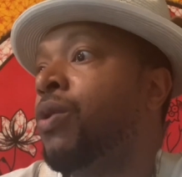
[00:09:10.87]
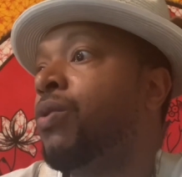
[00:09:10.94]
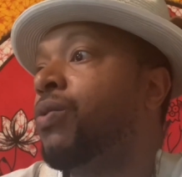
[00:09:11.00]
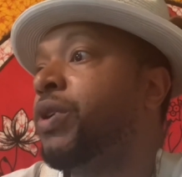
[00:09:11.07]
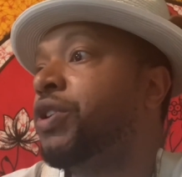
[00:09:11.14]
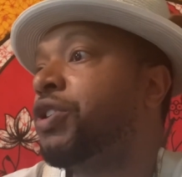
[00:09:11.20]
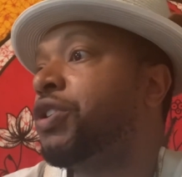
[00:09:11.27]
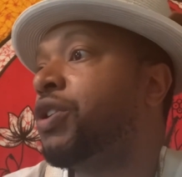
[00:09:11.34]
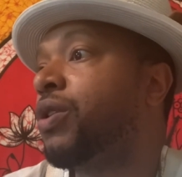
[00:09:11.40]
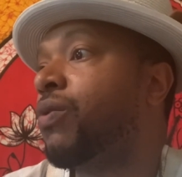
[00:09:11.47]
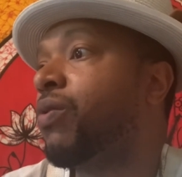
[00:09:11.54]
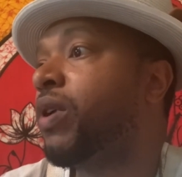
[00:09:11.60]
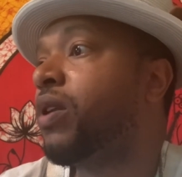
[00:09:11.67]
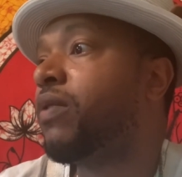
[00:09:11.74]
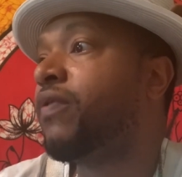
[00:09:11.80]
We should
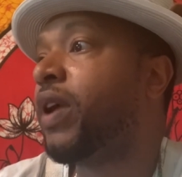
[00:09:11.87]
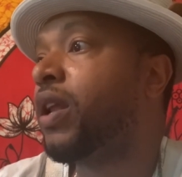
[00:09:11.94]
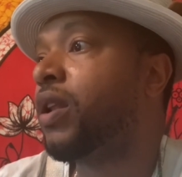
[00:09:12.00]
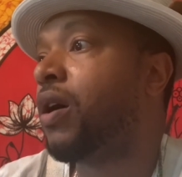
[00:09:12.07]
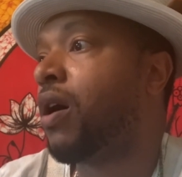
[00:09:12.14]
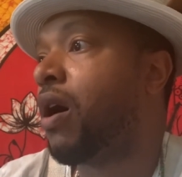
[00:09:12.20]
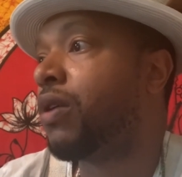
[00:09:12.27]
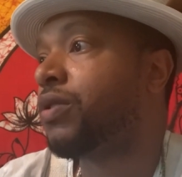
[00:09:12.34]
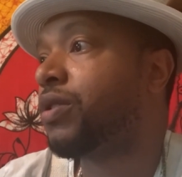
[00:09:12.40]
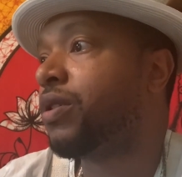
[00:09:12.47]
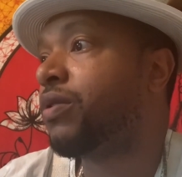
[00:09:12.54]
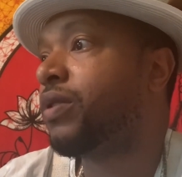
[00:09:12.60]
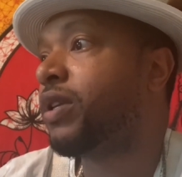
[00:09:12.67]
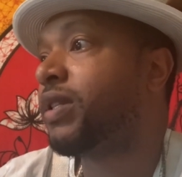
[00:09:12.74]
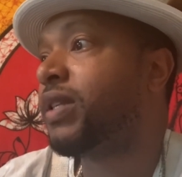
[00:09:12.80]
renovate the
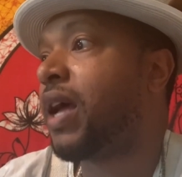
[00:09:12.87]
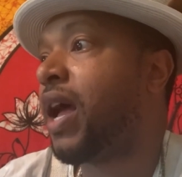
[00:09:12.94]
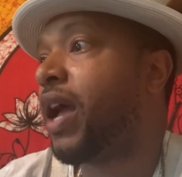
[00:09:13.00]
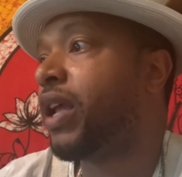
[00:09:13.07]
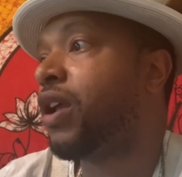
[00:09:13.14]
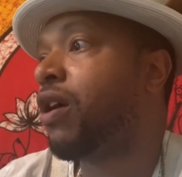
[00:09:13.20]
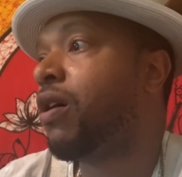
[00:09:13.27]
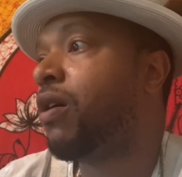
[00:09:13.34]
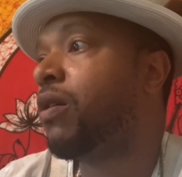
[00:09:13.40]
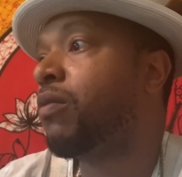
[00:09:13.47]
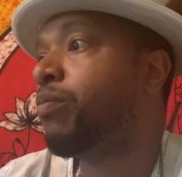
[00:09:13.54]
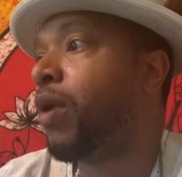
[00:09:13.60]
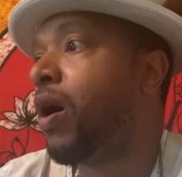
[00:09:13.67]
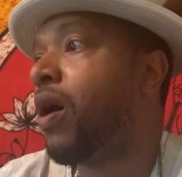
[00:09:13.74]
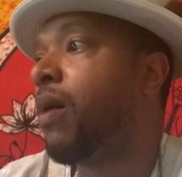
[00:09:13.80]
altar, tie young
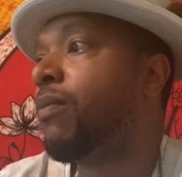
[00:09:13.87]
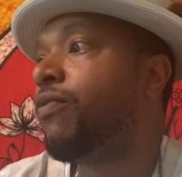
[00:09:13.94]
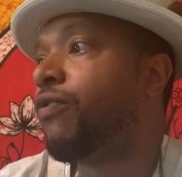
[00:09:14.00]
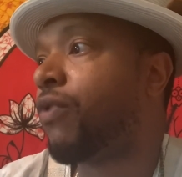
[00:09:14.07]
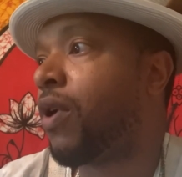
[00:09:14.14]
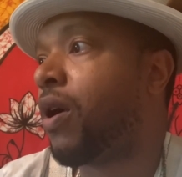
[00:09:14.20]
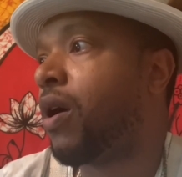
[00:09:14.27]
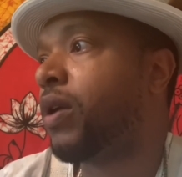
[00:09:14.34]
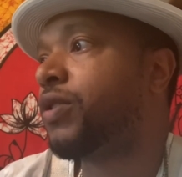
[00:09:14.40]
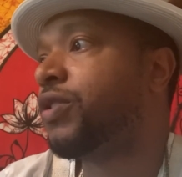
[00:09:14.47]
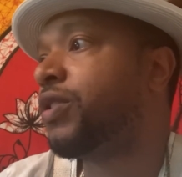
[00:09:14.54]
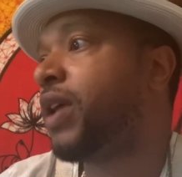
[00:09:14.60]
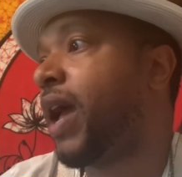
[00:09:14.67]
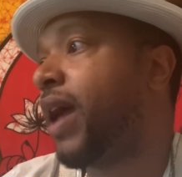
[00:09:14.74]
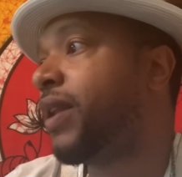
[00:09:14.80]
palm
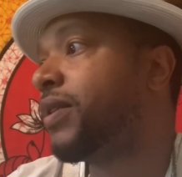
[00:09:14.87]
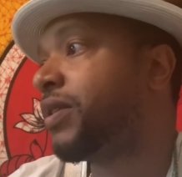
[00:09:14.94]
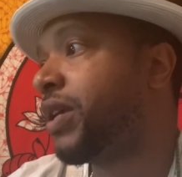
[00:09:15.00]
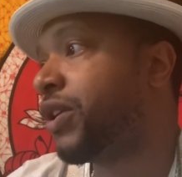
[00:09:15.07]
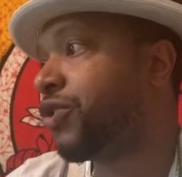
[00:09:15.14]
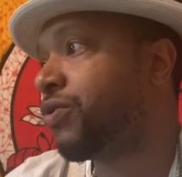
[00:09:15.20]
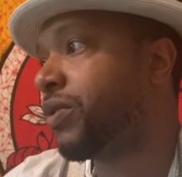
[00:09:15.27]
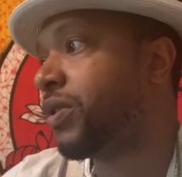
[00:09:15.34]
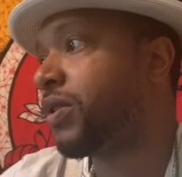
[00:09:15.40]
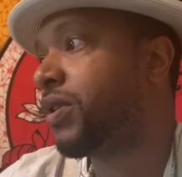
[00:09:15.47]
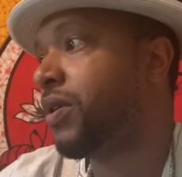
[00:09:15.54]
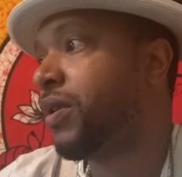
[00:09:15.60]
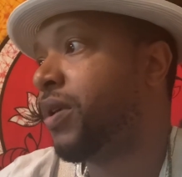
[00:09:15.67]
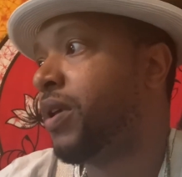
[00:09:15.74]
fronds at its entrance.